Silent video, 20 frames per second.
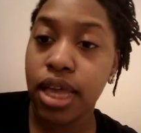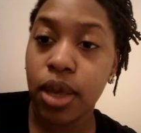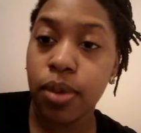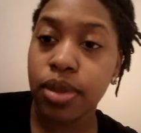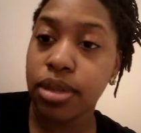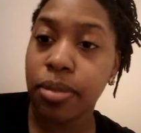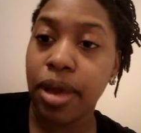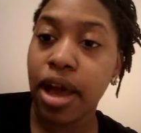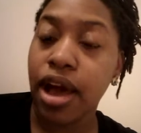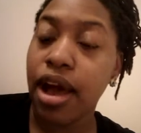
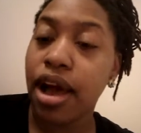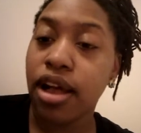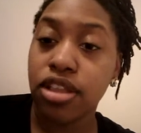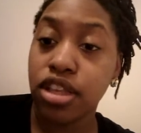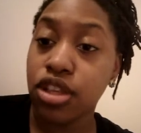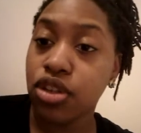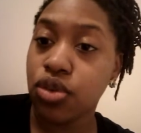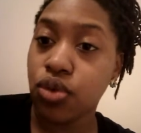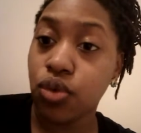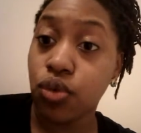was about how
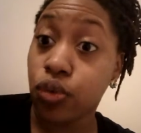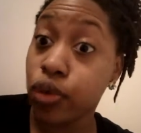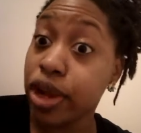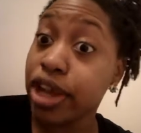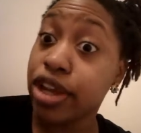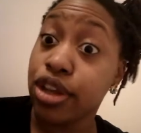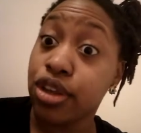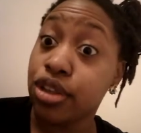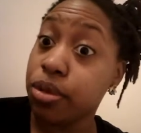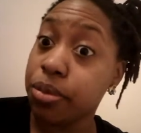these
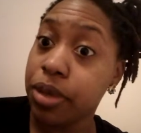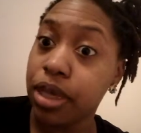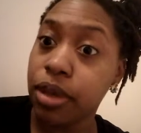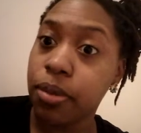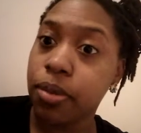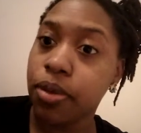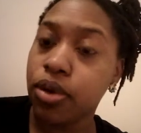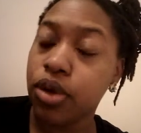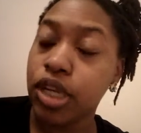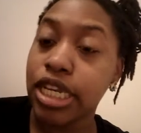regular
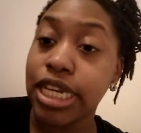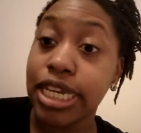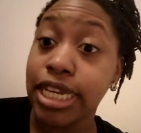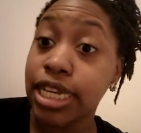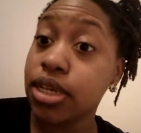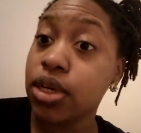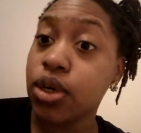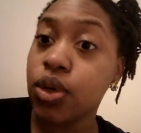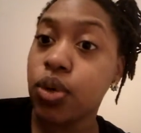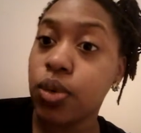people
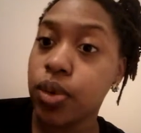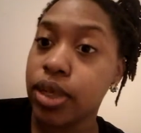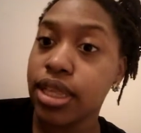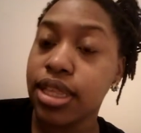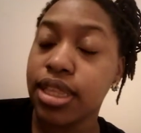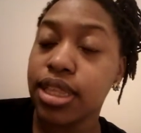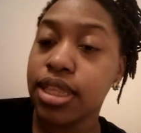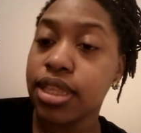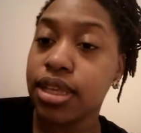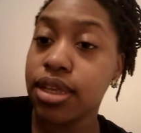deal
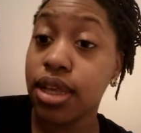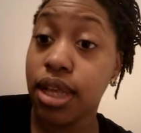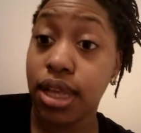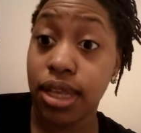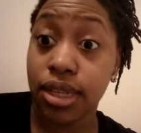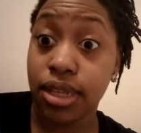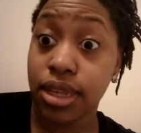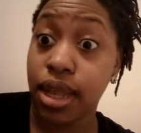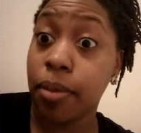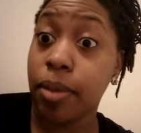with
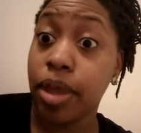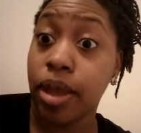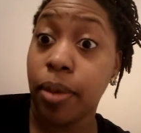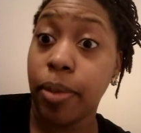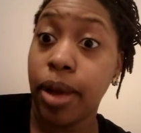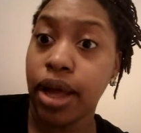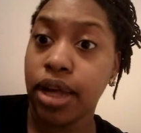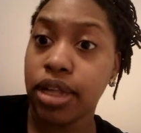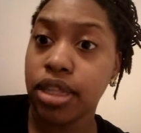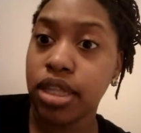a zombie
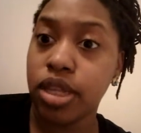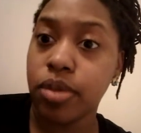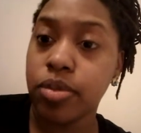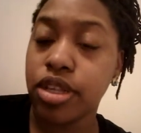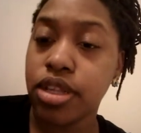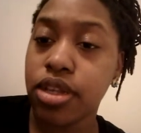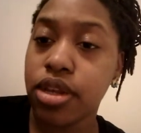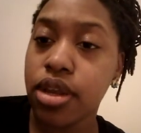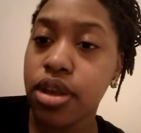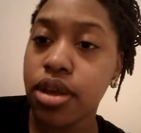
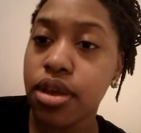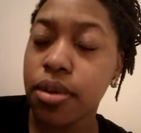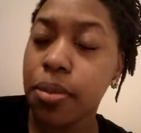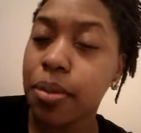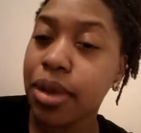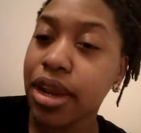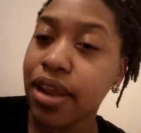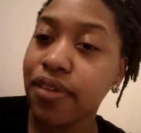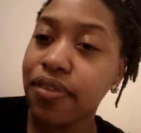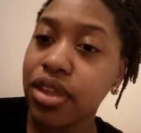apocalypse.
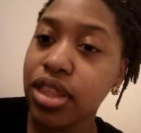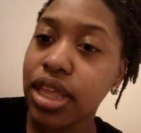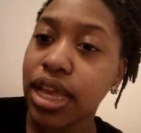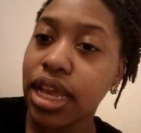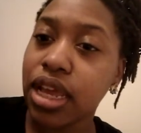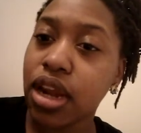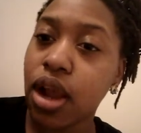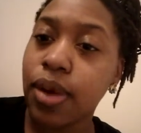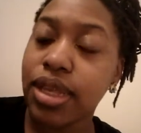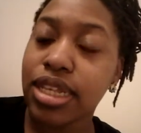But I feel
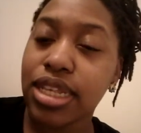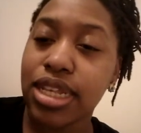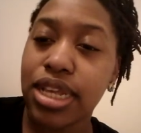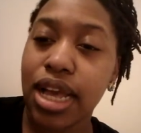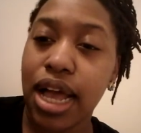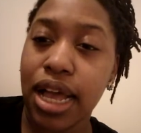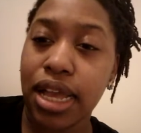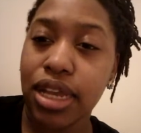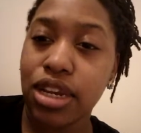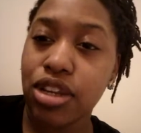like it always
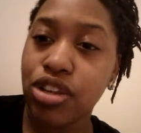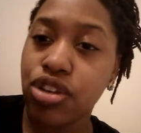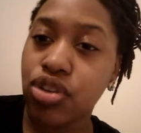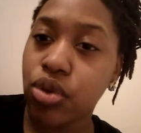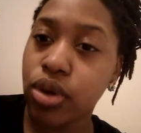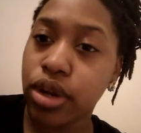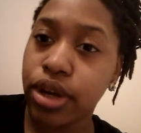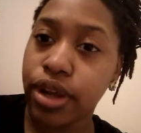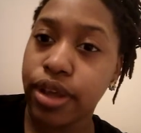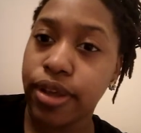kind of
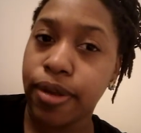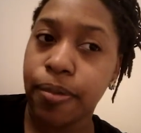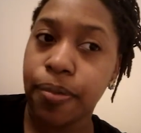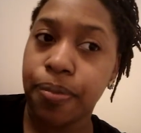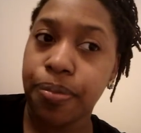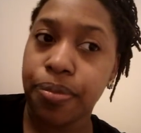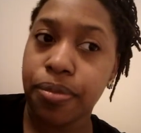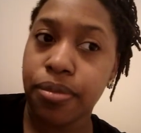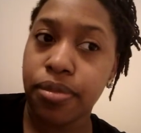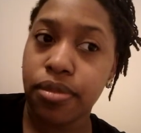sort of
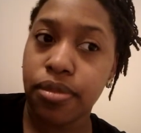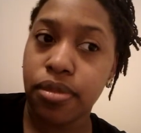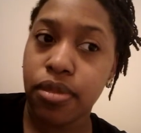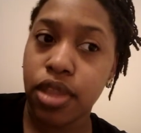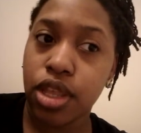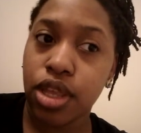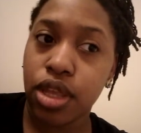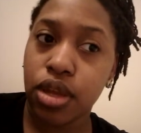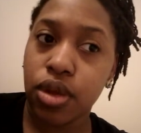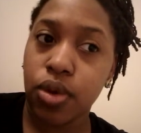
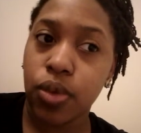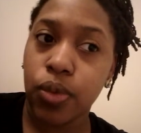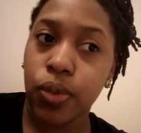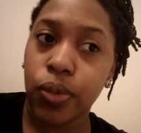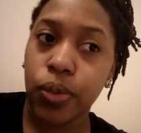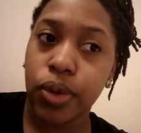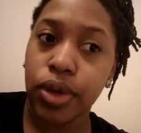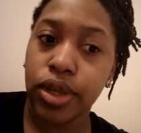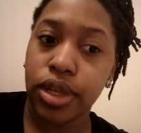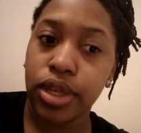
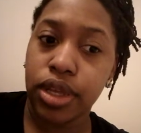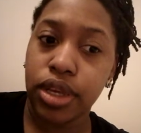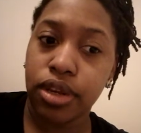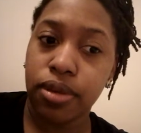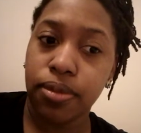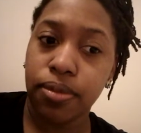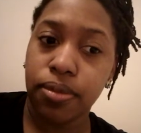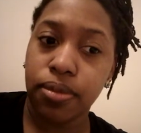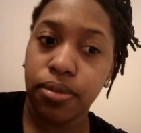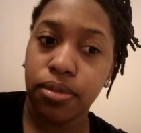
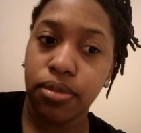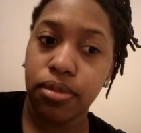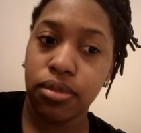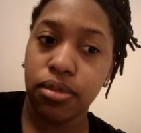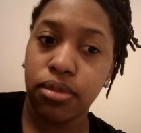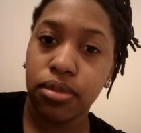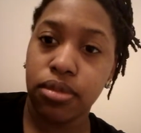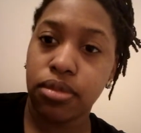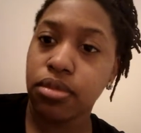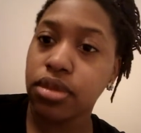would
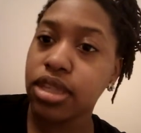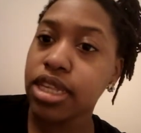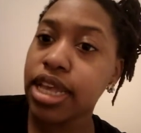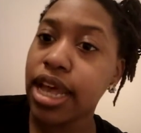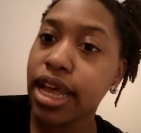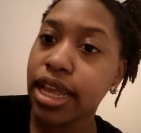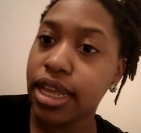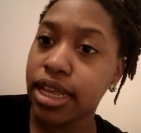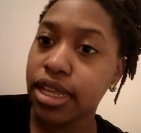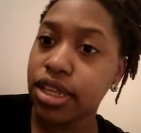
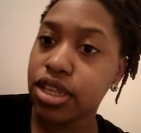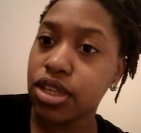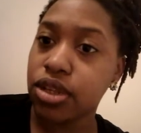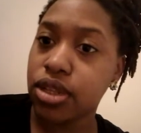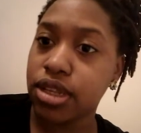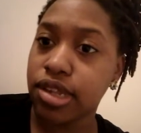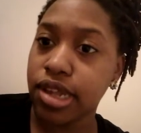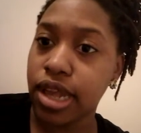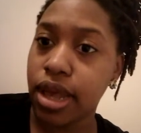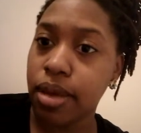tie into
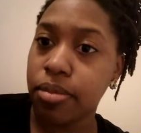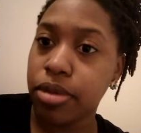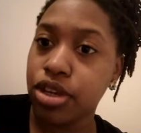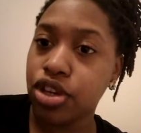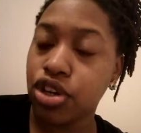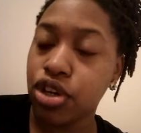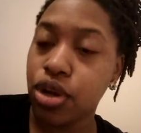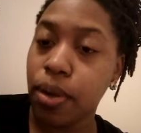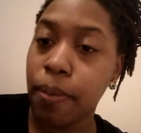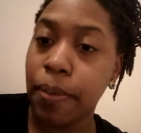the
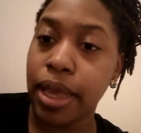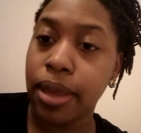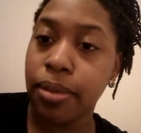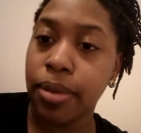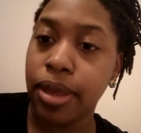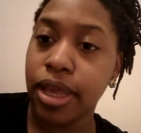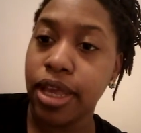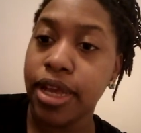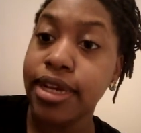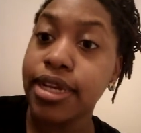zombies.
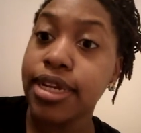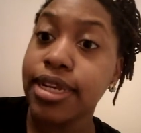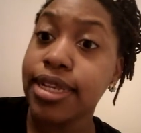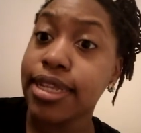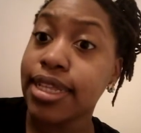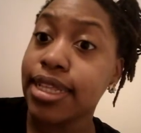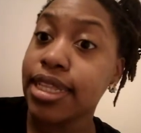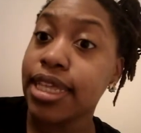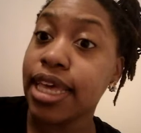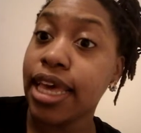Maybe
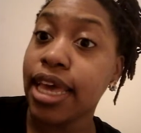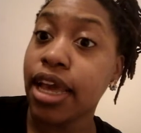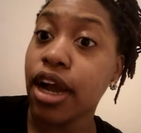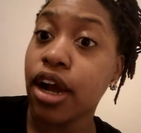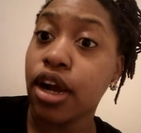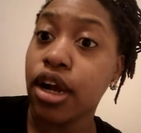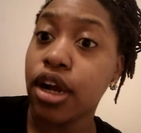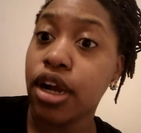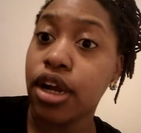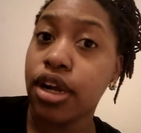they
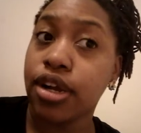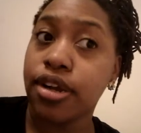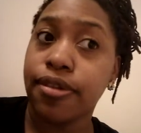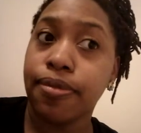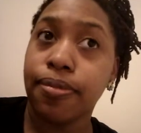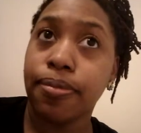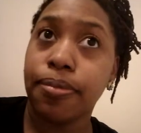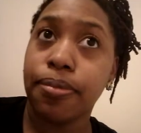are